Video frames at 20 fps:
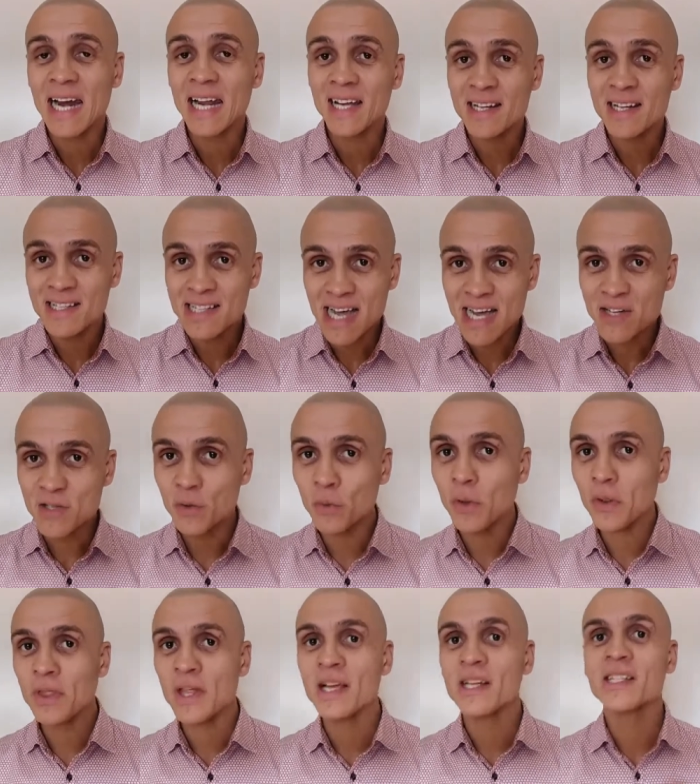and it contains all
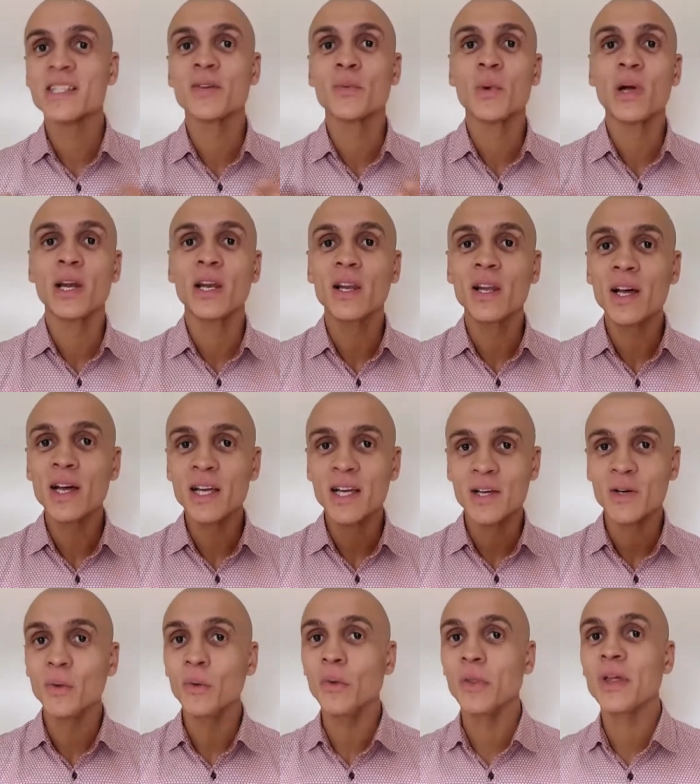the things that we like
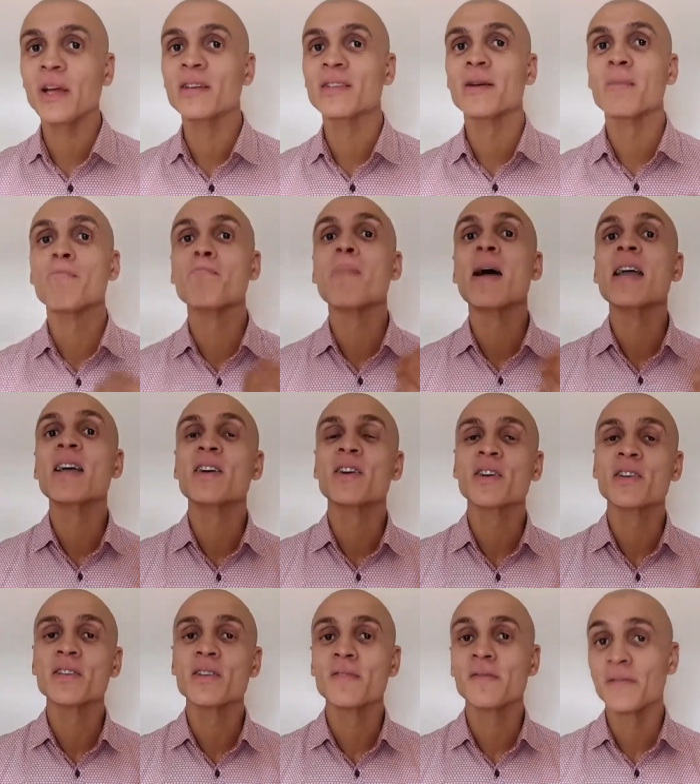and all the things that make
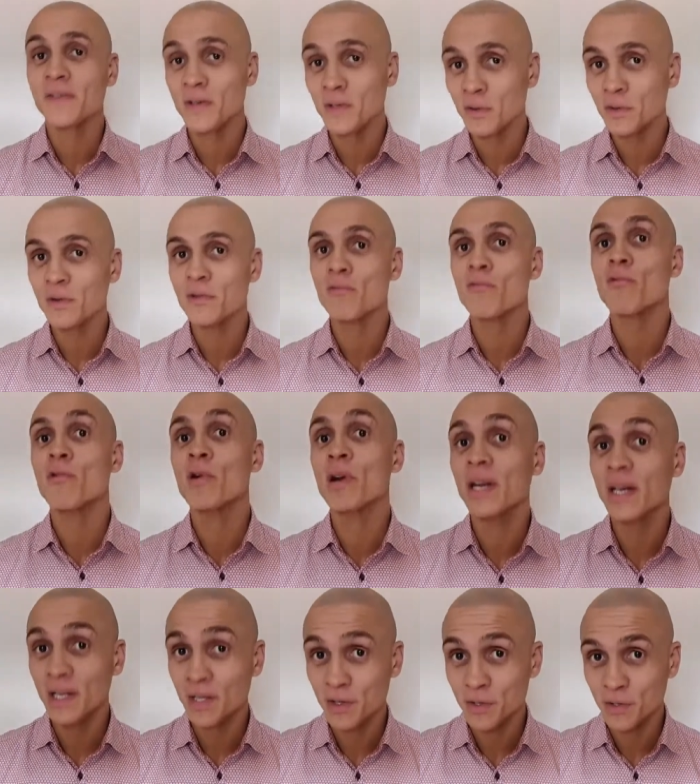us feel
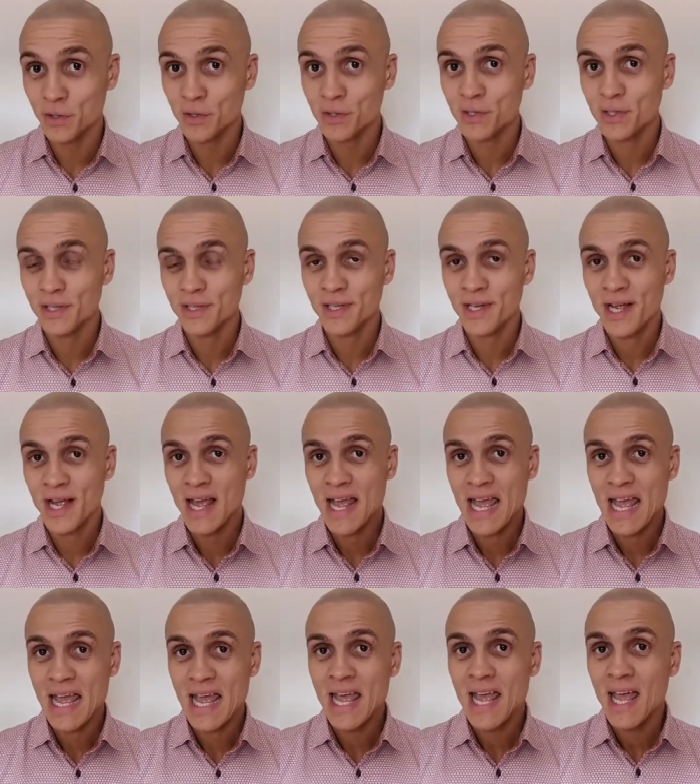really good.
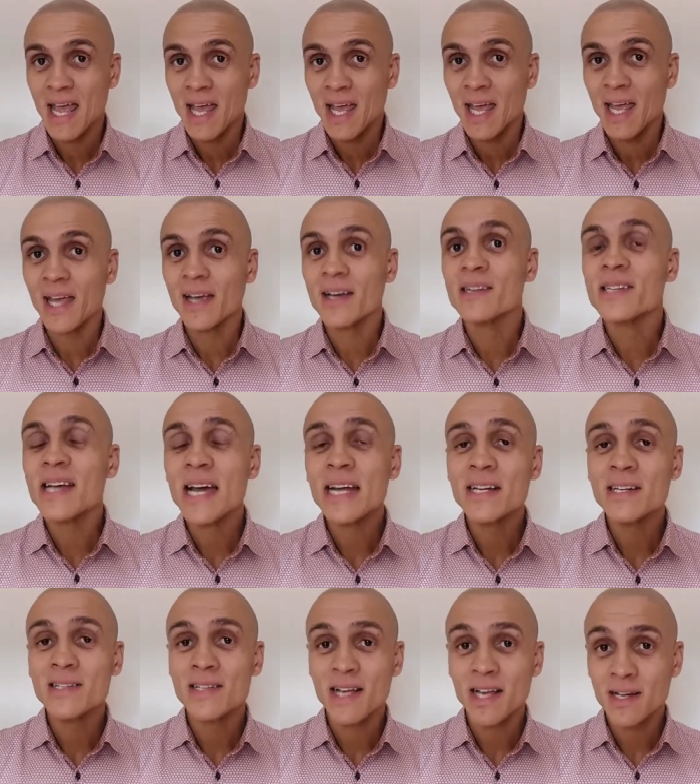It
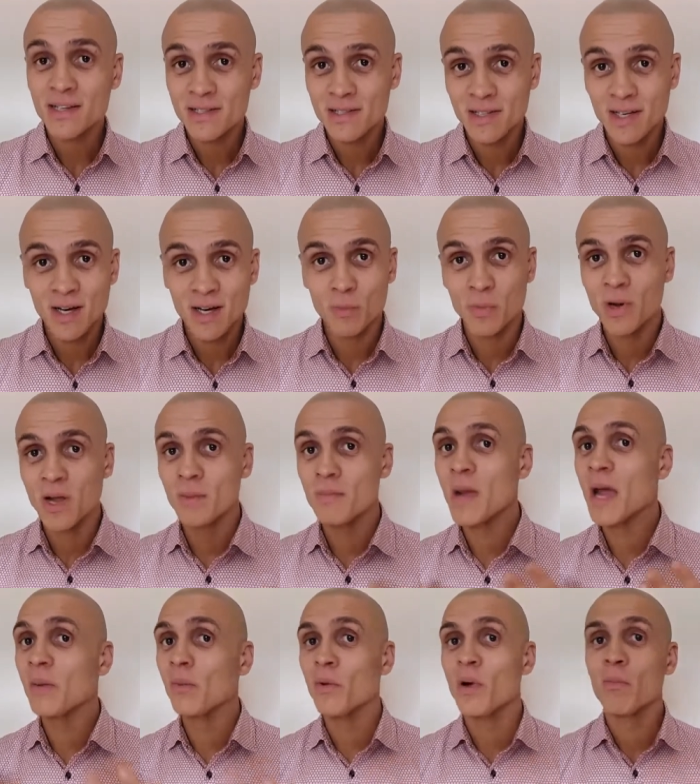contains things that we're,
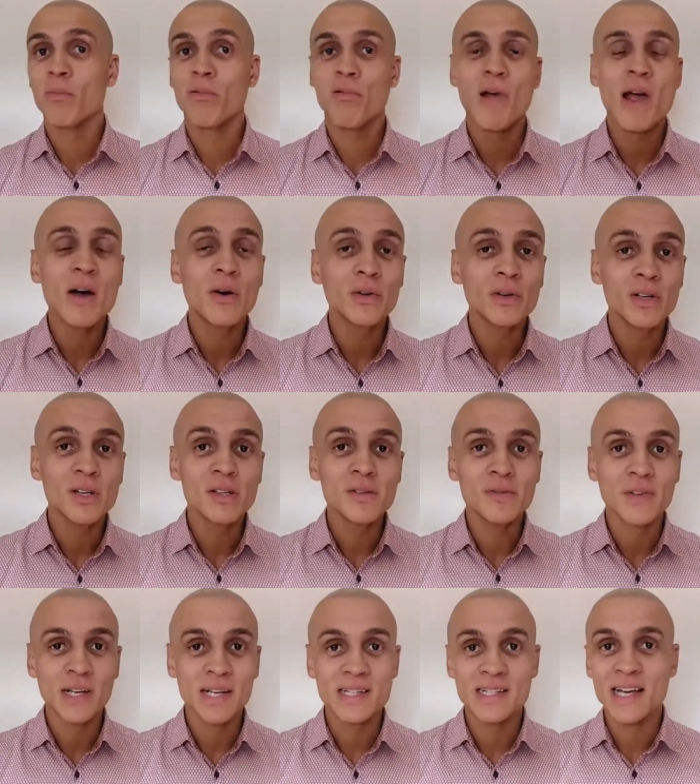maybe we're proud
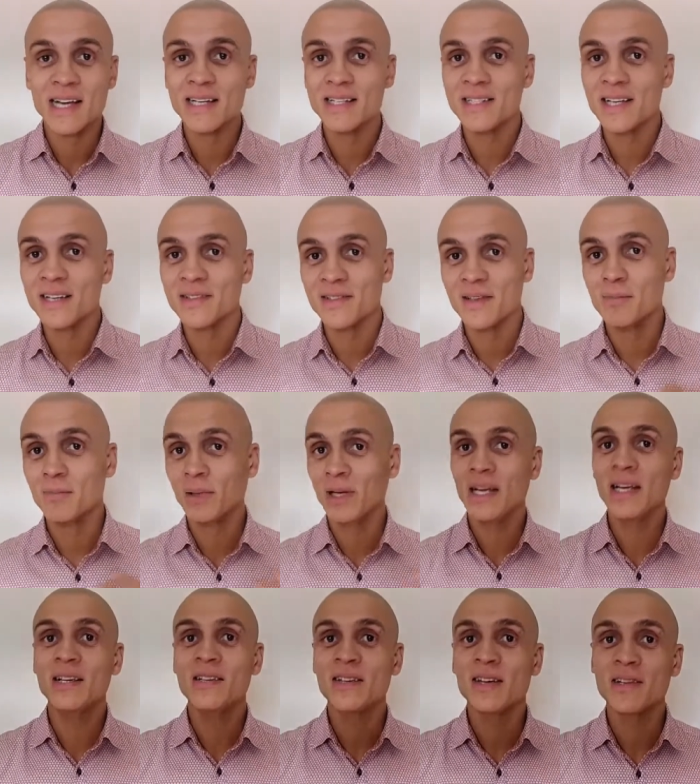of, it contains things that
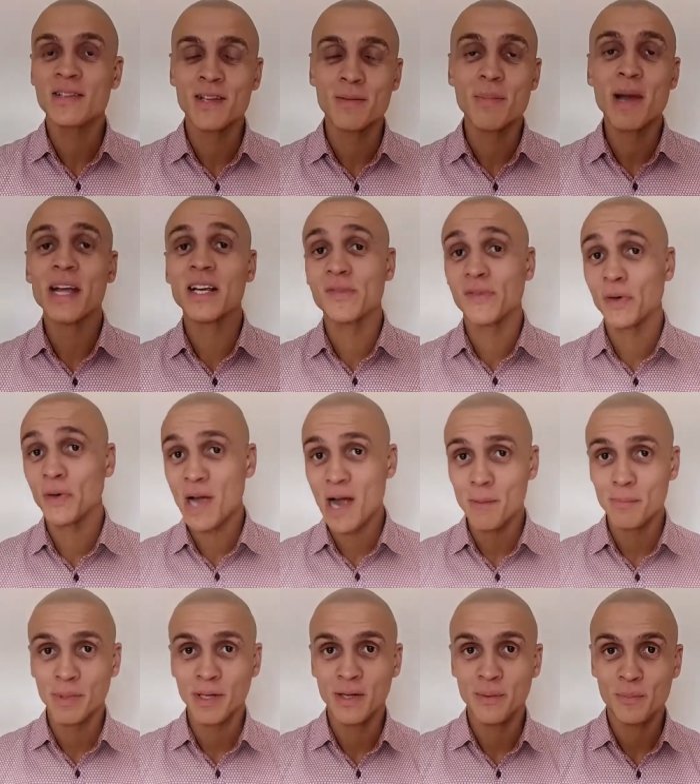please us, that make us feel
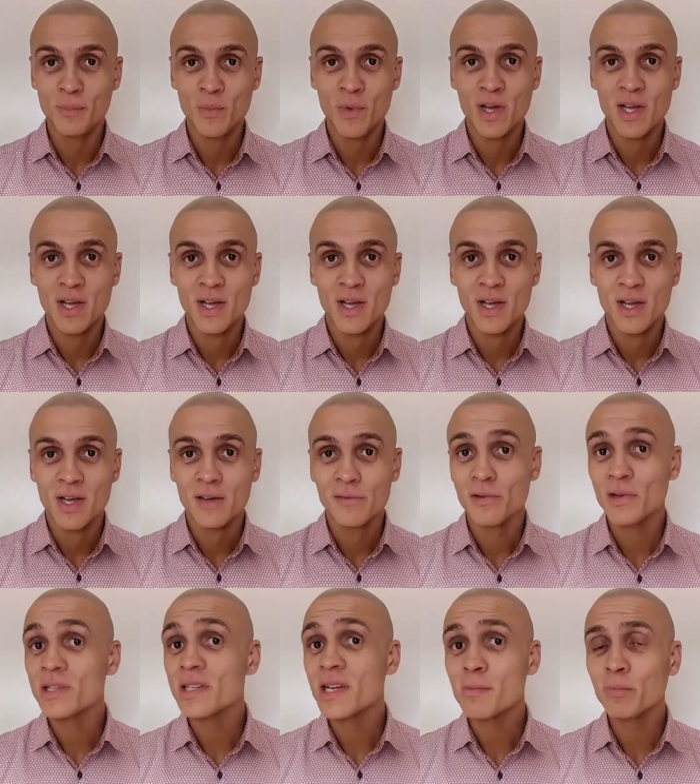happy.
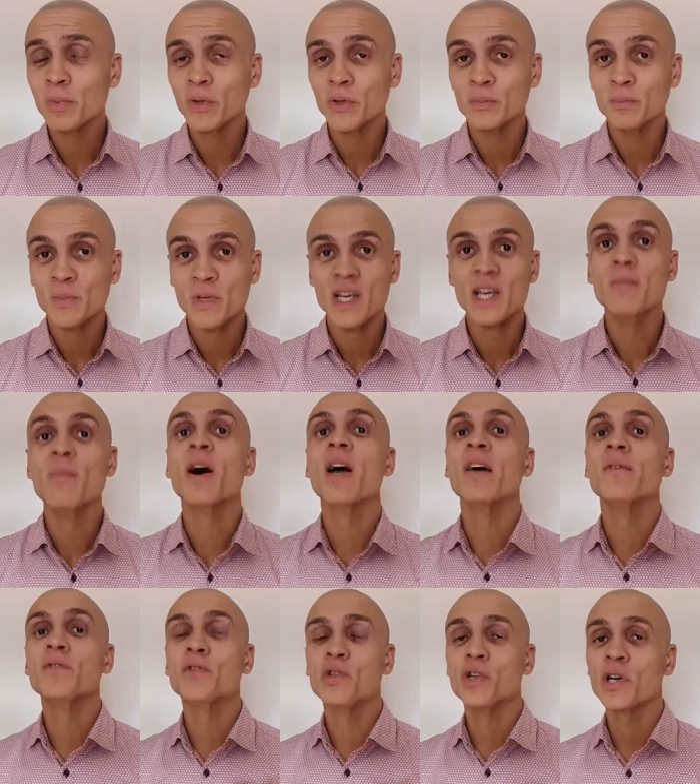For example, you might
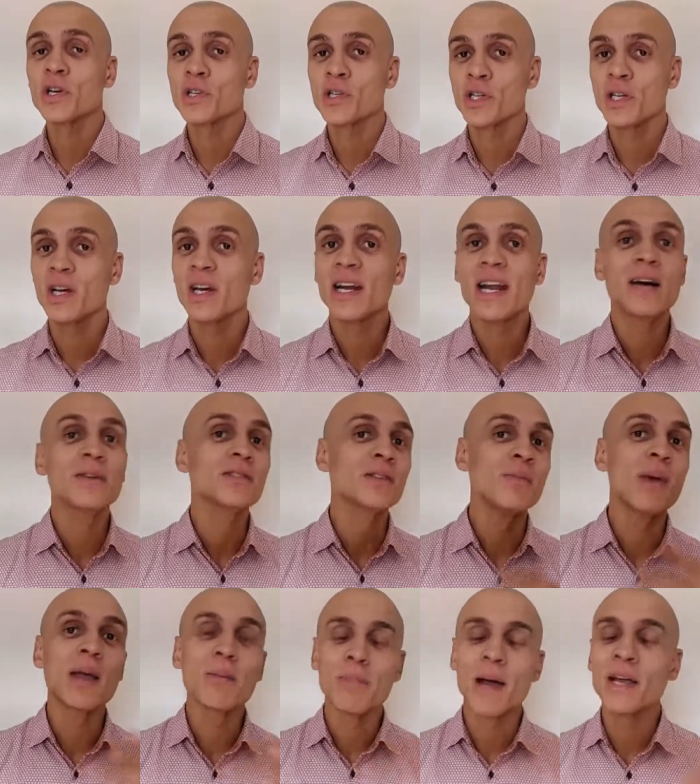have just learned how to
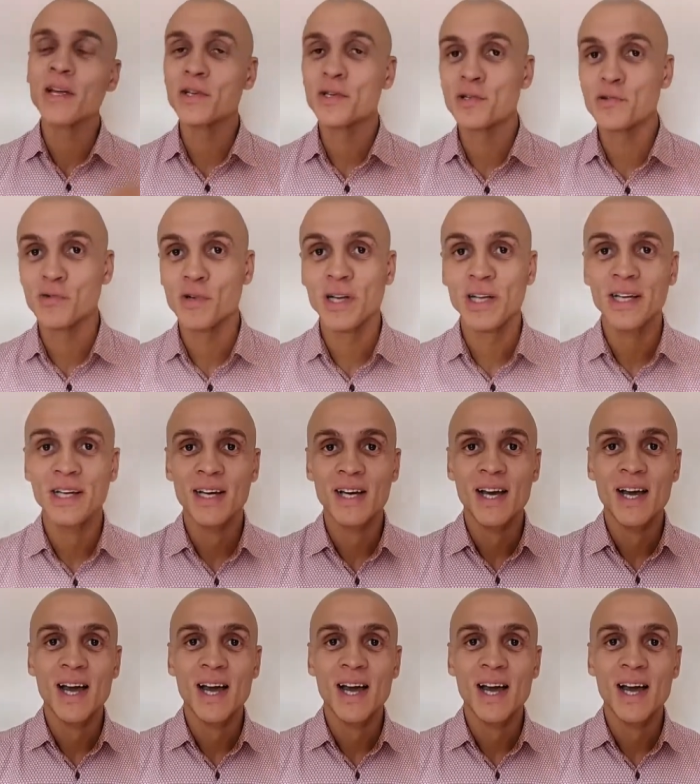make pastry,